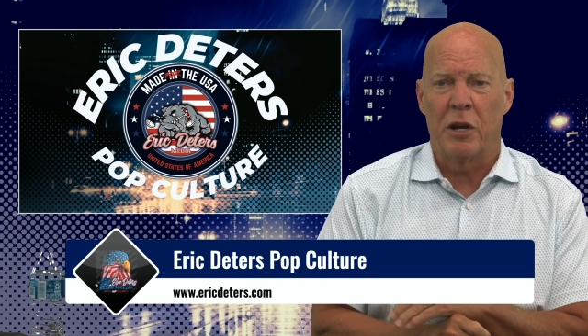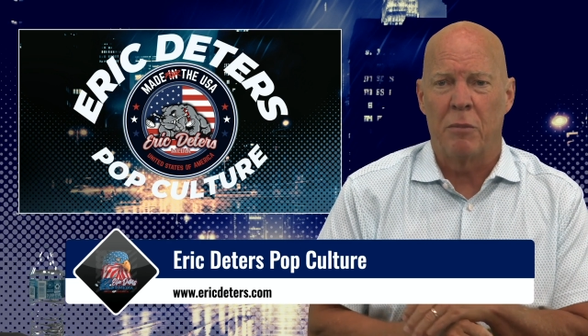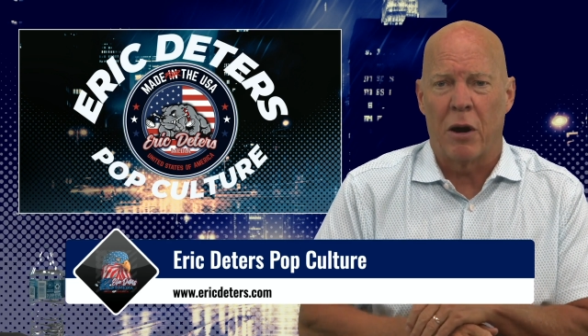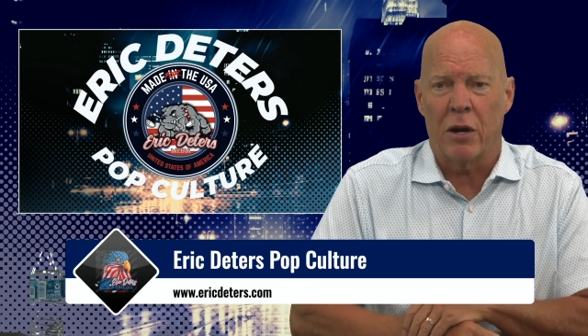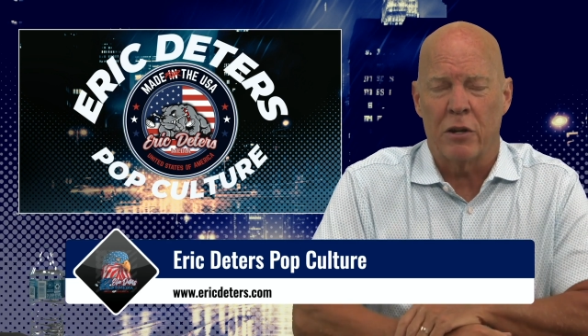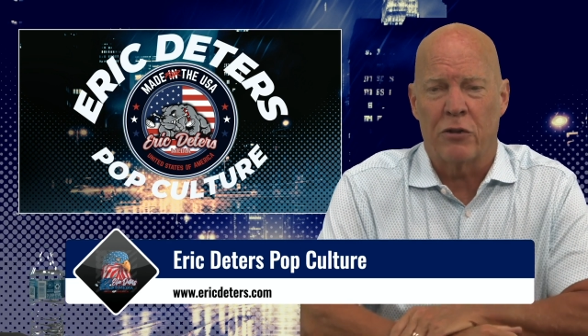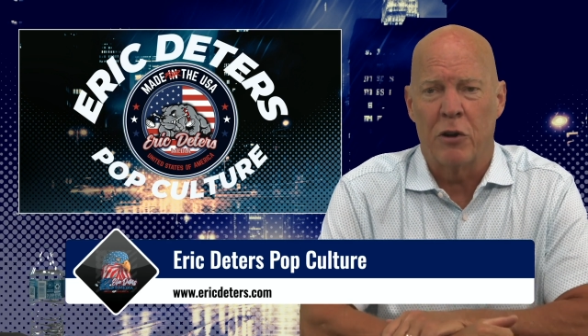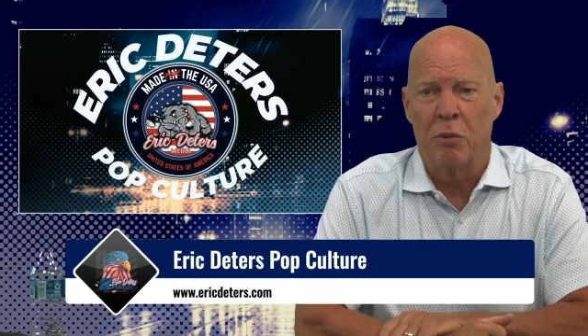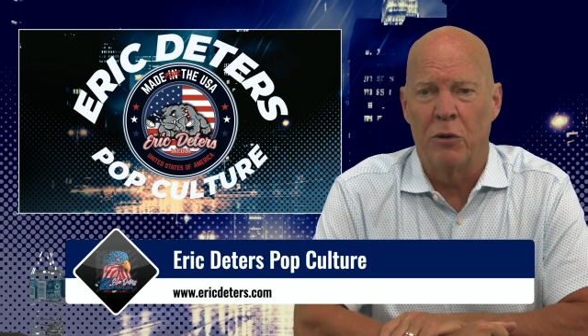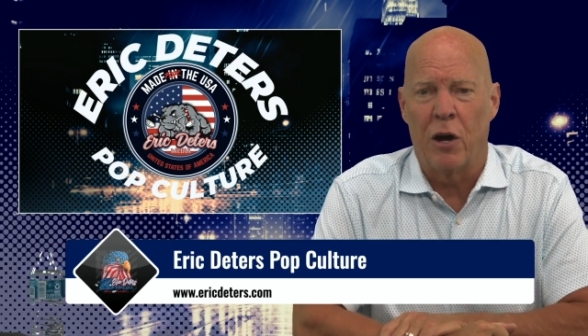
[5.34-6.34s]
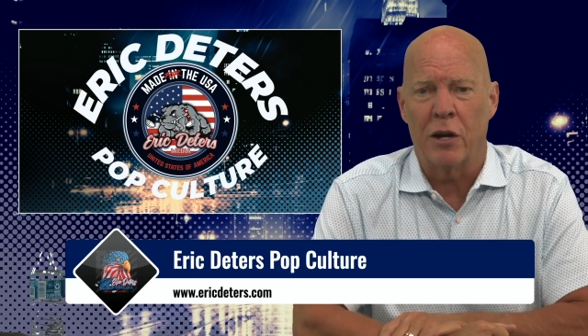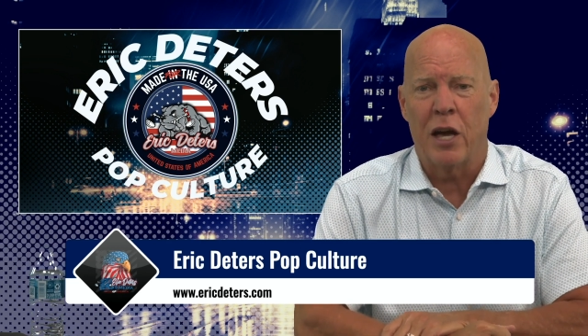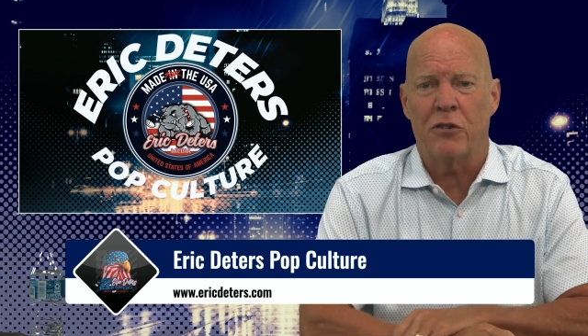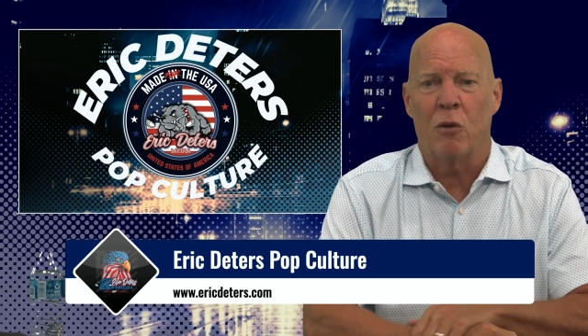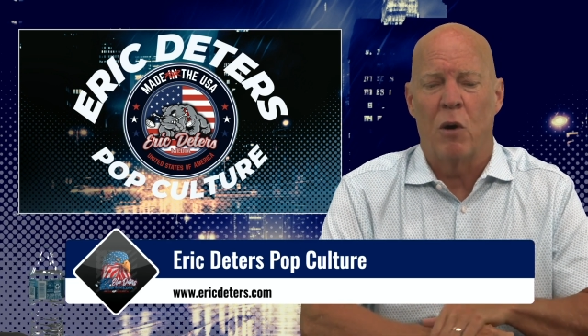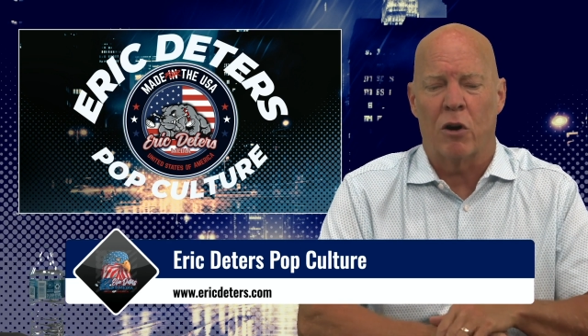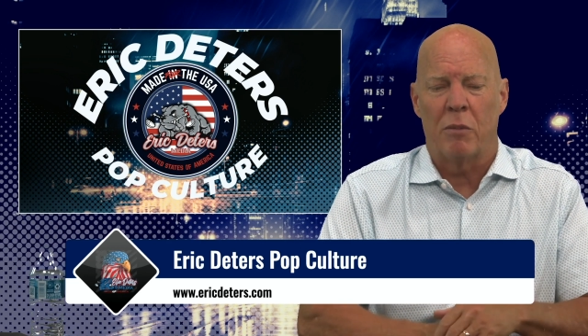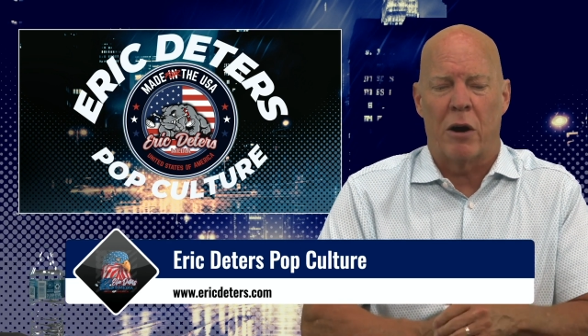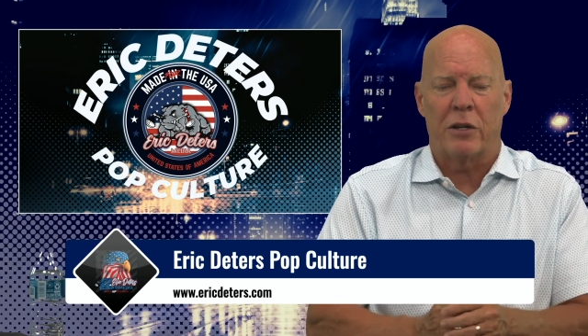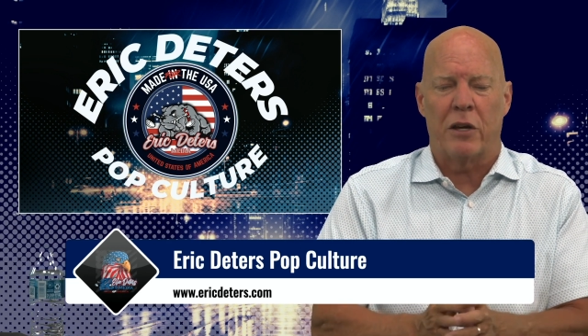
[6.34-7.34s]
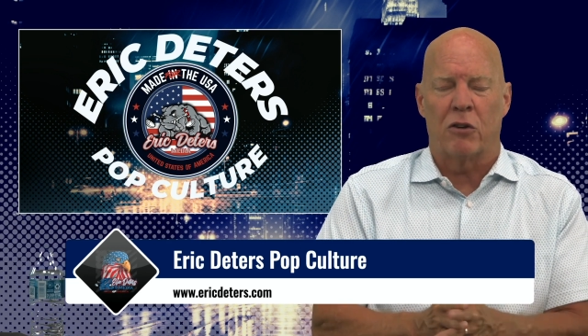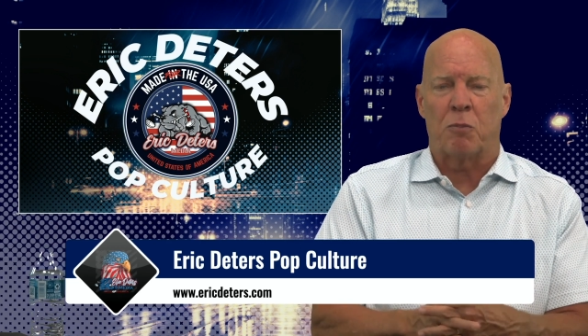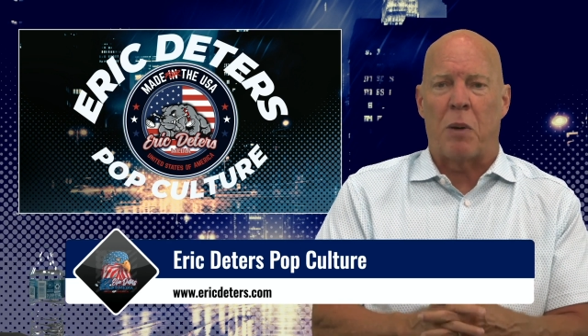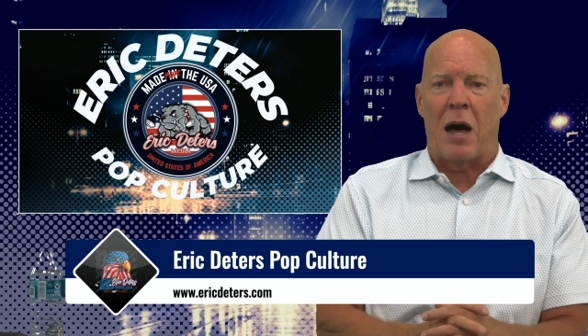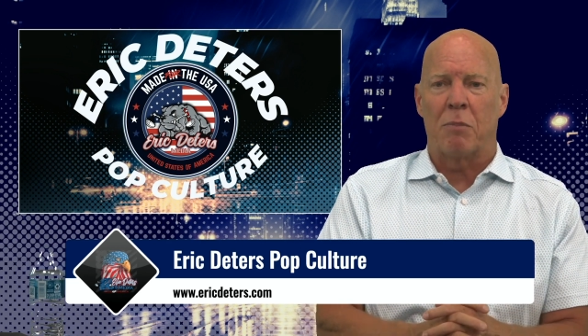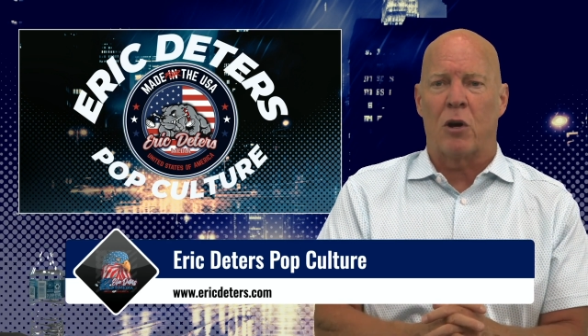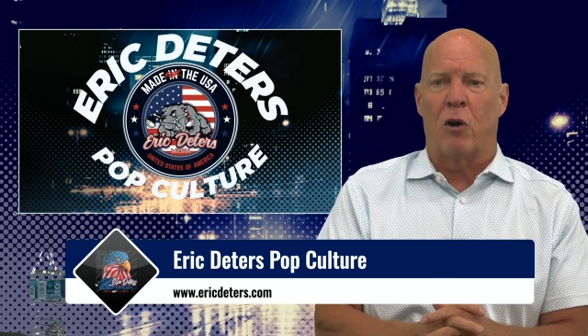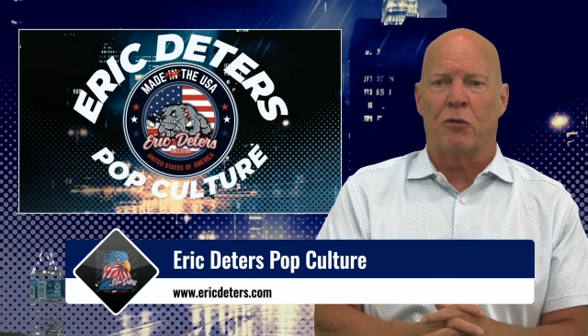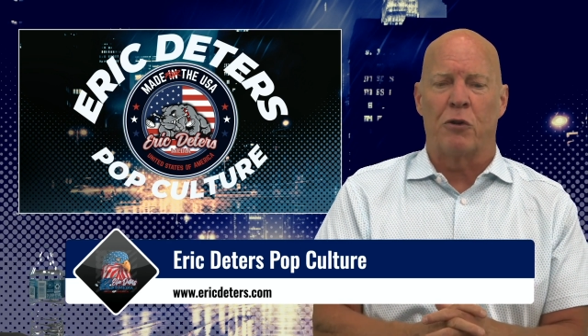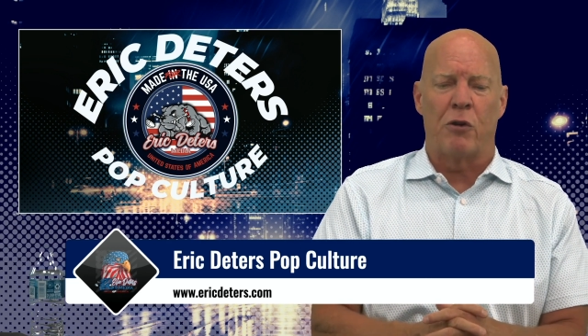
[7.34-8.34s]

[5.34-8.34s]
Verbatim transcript: the American Cheering Bulldog Nation, welcome to Eric Deters Pop Culture.